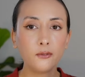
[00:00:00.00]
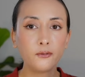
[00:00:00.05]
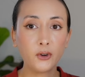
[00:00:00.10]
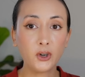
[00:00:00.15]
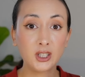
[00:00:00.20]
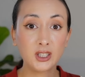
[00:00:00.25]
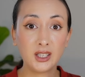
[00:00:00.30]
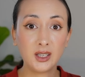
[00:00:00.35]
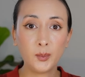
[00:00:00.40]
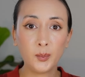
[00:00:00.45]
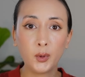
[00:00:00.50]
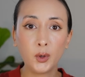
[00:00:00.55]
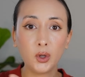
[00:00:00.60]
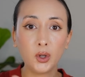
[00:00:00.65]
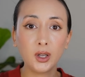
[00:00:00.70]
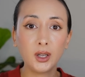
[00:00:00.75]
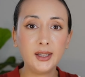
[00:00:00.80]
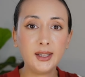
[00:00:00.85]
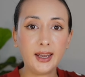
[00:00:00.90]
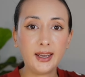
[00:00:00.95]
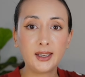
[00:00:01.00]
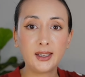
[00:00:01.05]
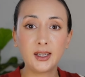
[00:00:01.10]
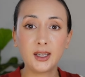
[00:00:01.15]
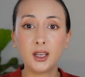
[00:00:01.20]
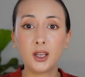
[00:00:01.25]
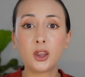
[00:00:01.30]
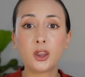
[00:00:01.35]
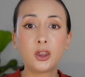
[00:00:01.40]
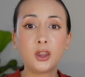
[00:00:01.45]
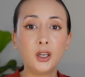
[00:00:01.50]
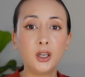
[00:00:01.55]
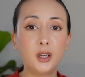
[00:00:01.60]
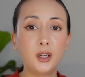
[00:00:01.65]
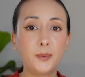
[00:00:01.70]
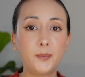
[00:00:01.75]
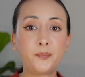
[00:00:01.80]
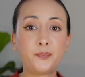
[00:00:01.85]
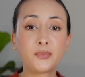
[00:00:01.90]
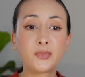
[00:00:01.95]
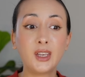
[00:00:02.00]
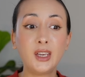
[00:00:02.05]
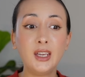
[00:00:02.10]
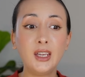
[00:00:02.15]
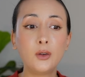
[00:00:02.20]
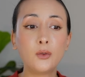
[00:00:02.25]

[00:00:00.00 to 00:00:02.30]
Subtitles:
for example, like the